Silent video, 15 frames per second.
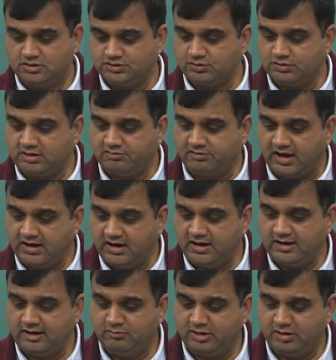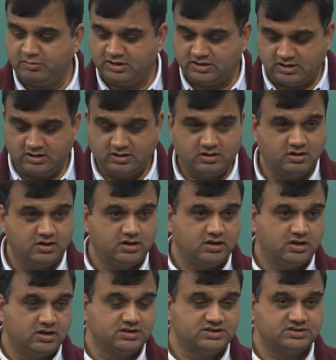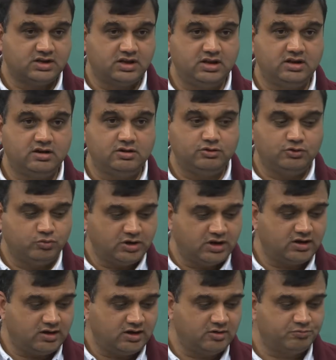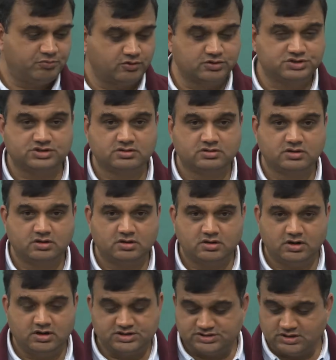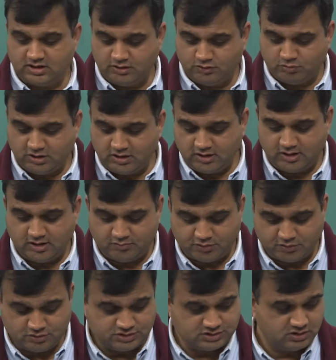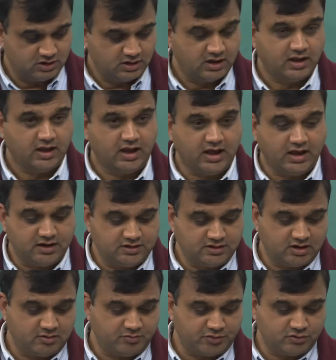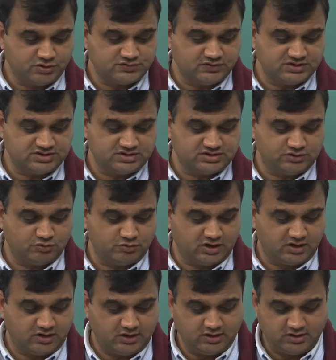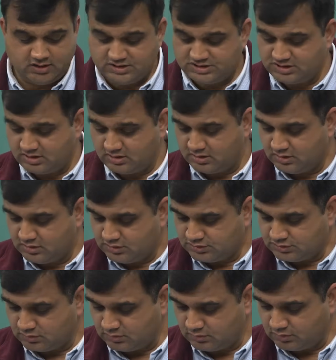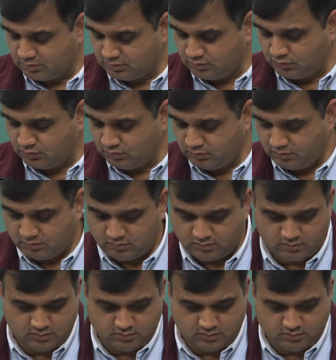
So the finite element method is a numerical approach. It is a numerical approach. Another approach which is numerical in nature. So two